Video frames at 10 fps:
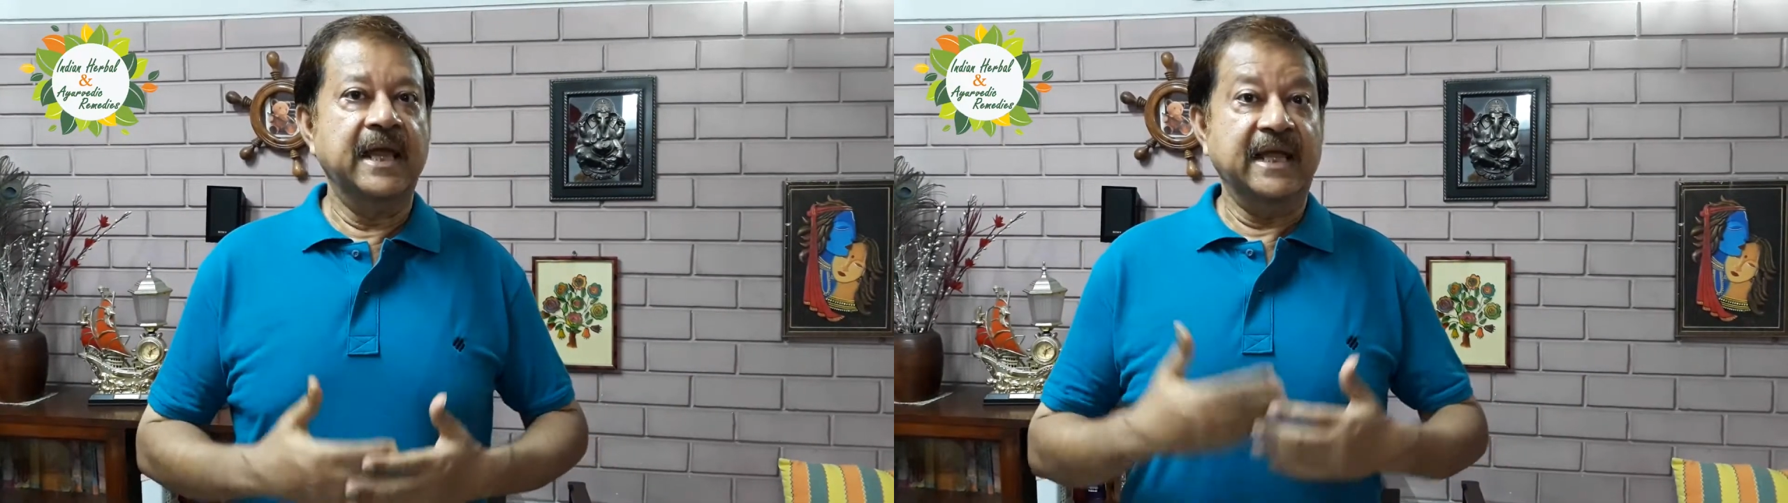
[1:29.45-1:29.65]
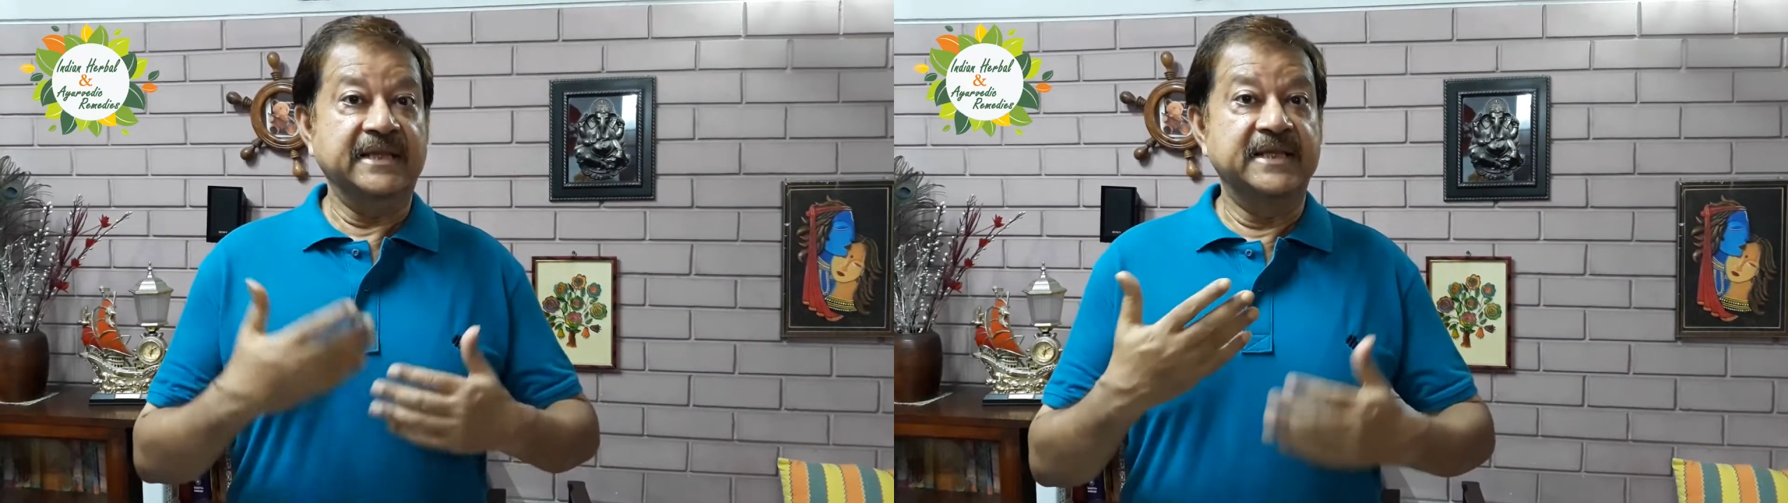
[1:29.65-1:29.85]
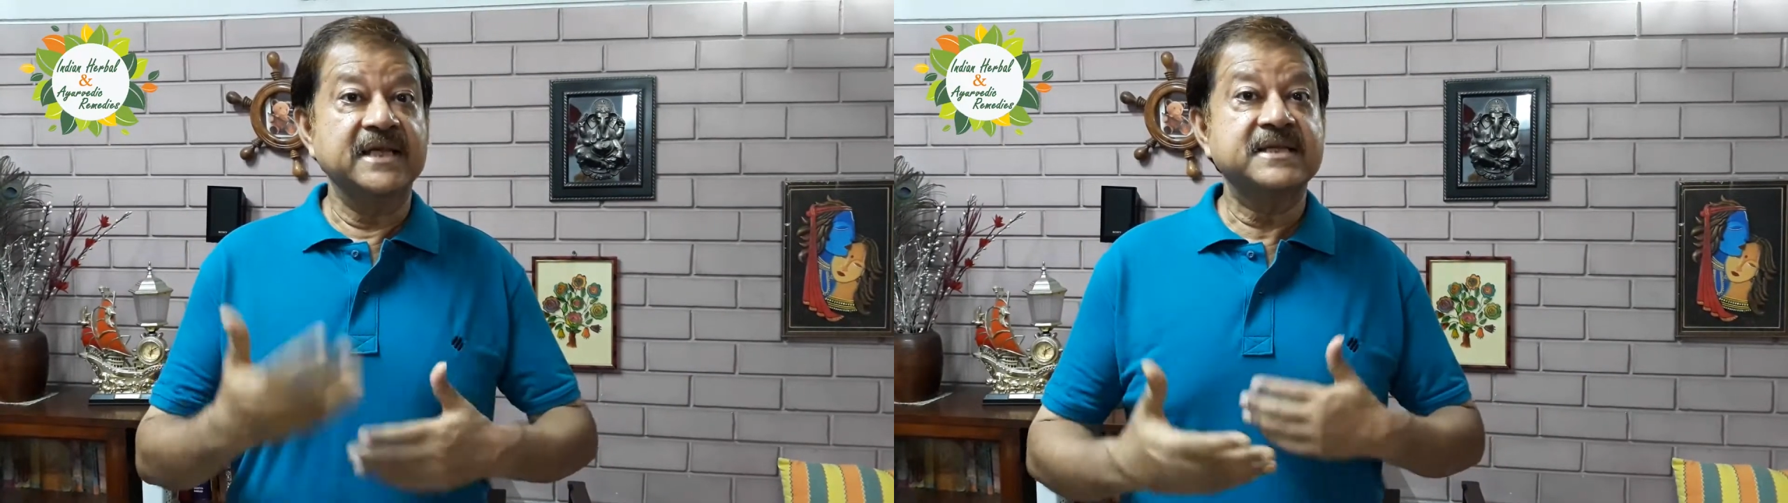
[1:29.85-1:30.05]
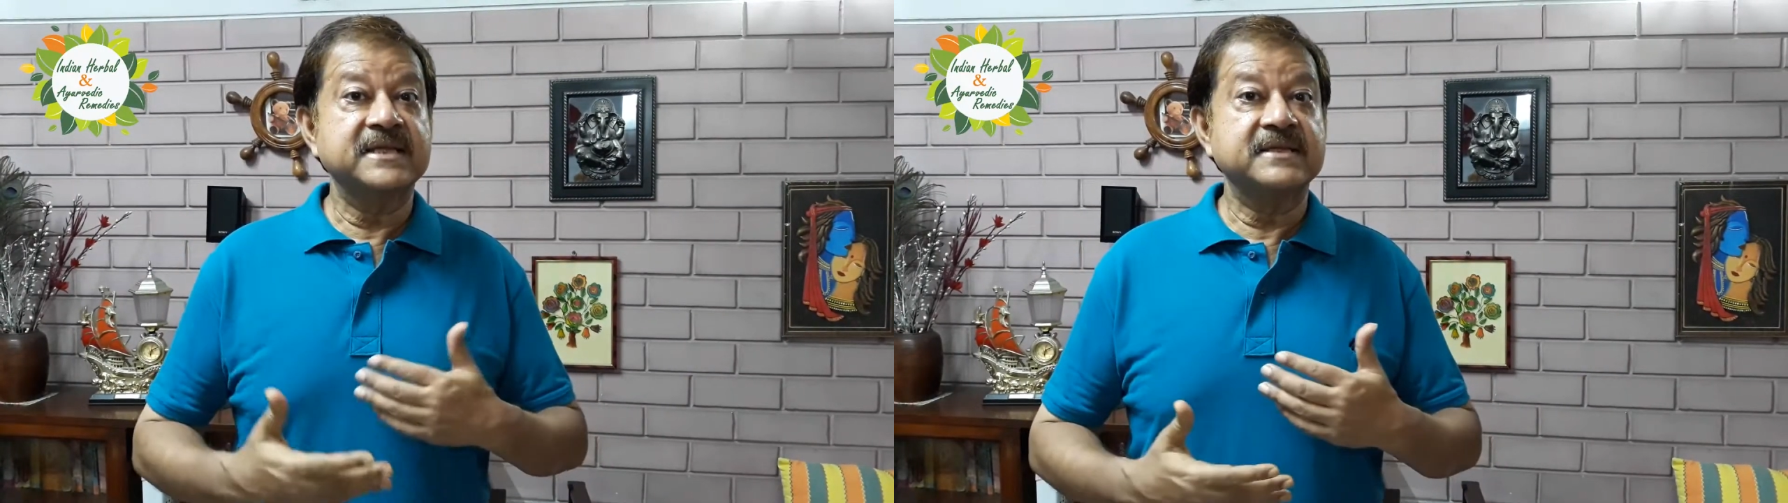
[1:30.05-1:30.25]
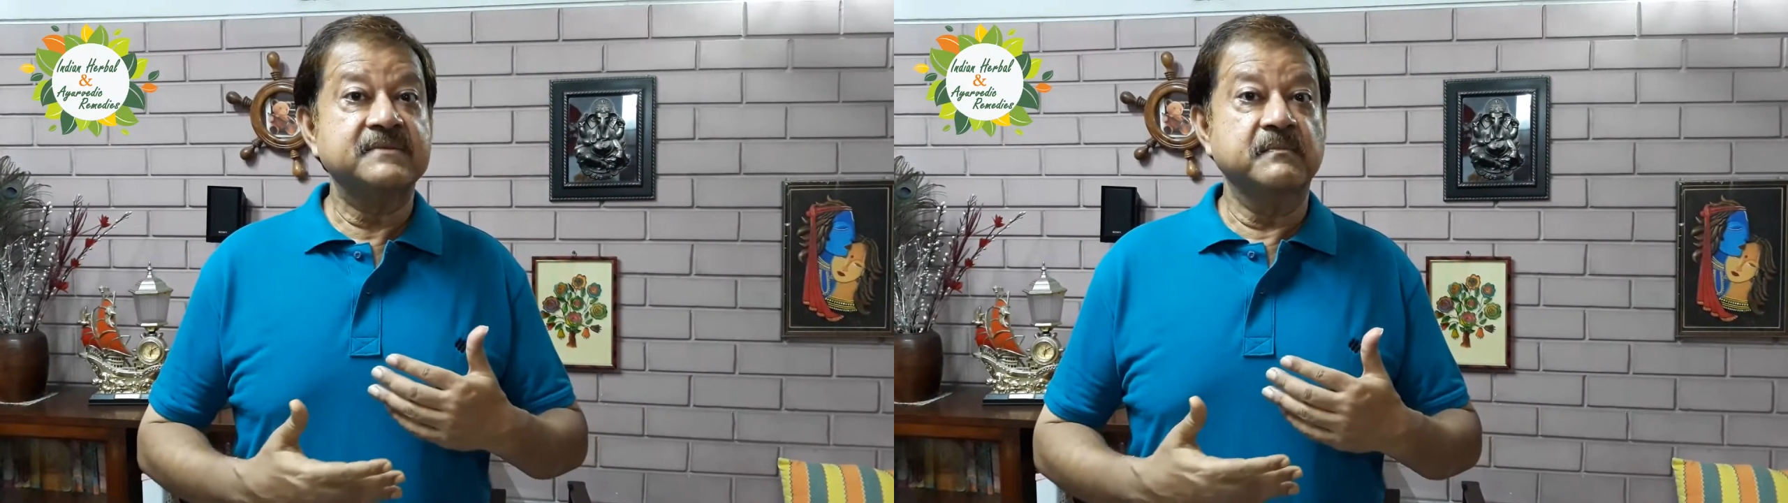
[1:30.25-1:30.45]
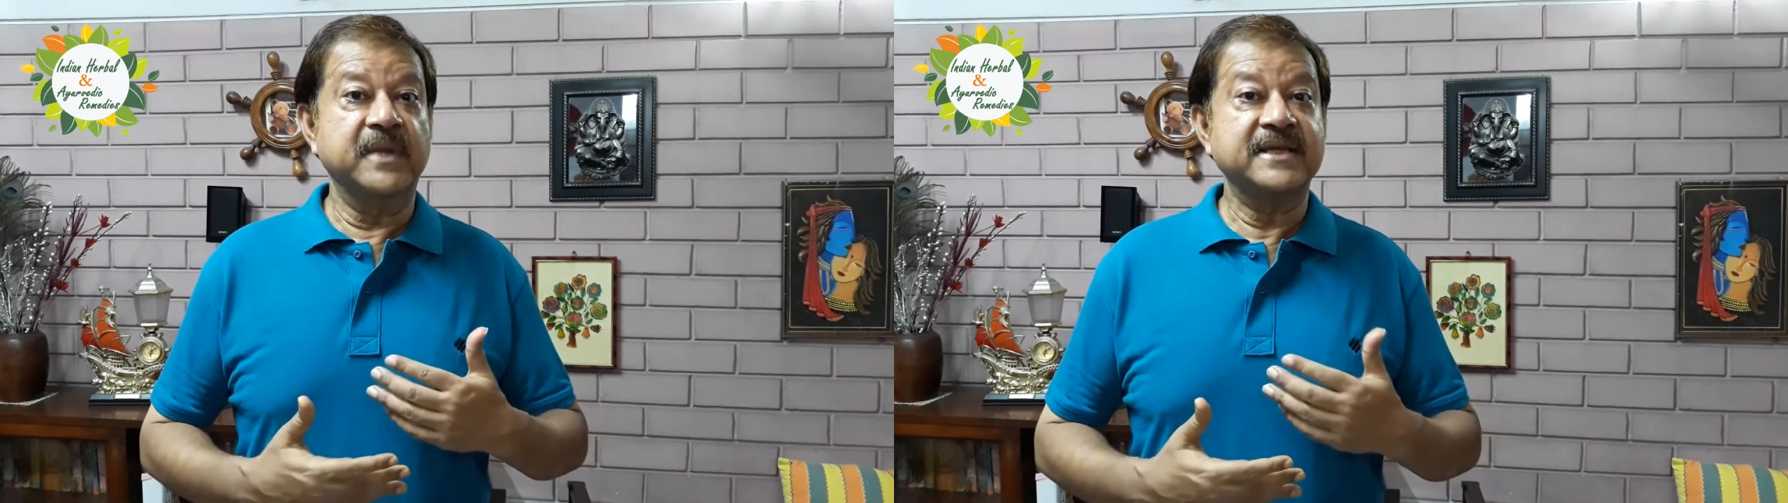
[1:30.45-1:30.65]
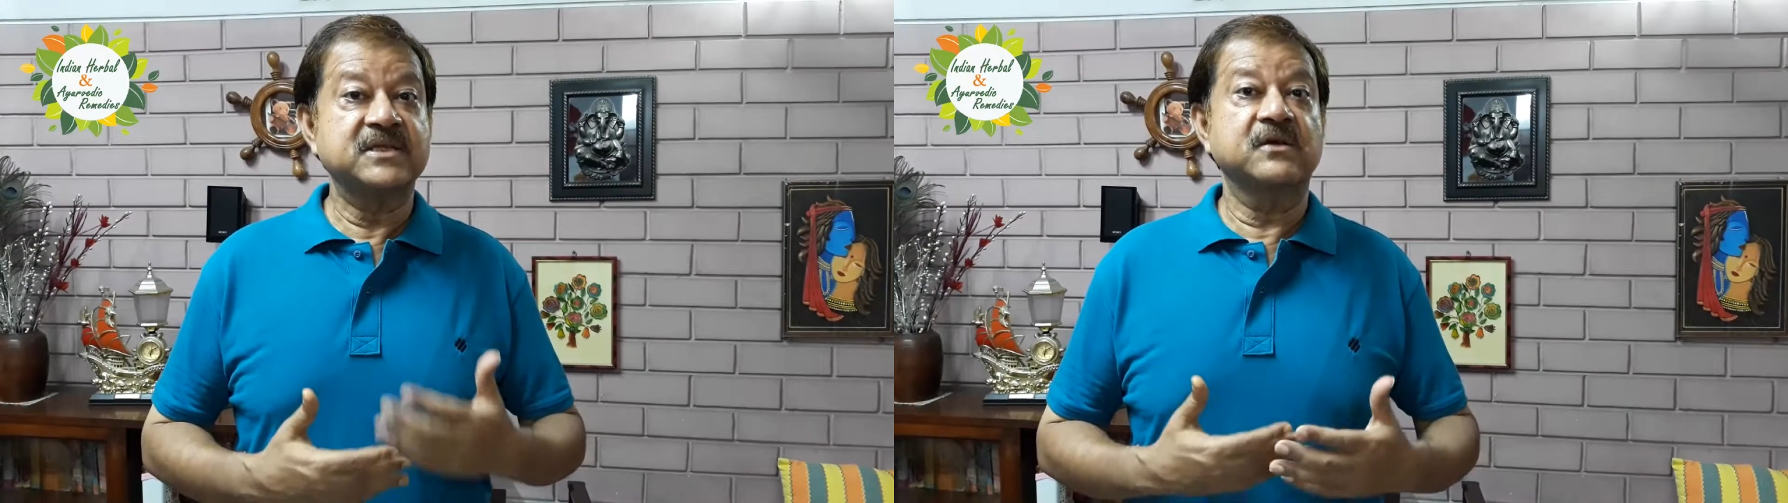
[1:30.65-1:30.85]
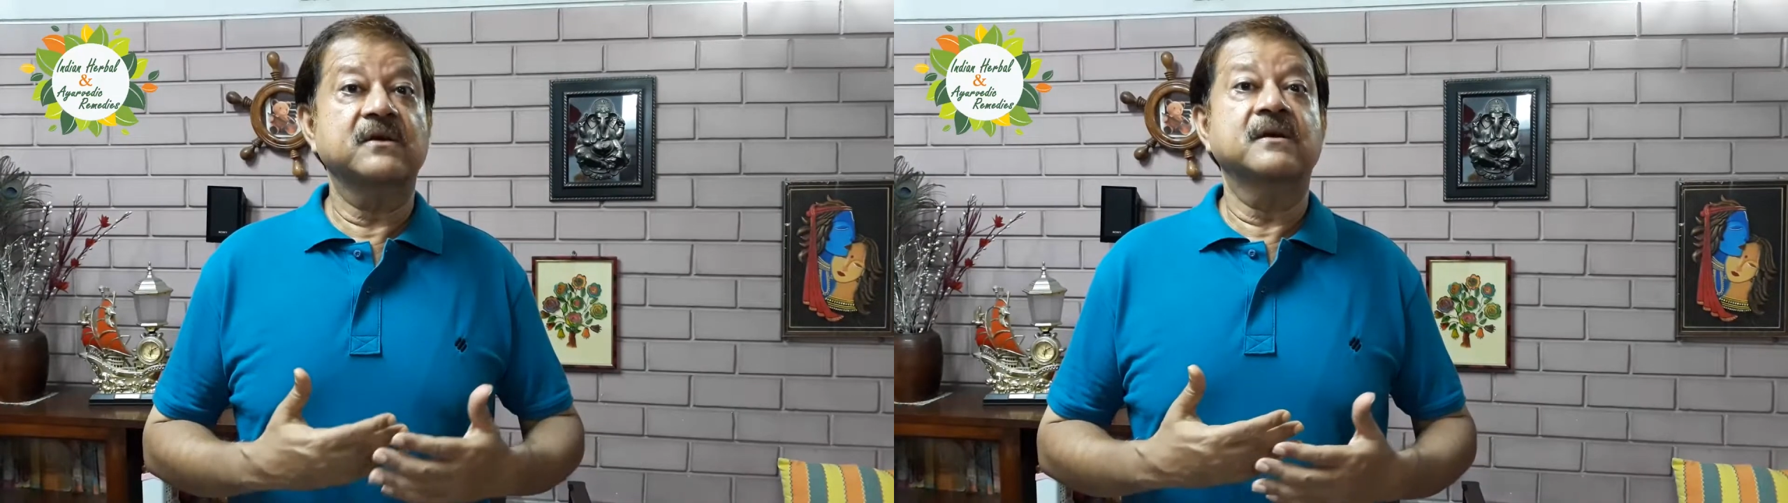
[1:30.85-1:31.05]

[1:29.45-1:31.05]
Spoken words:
and thus it makes our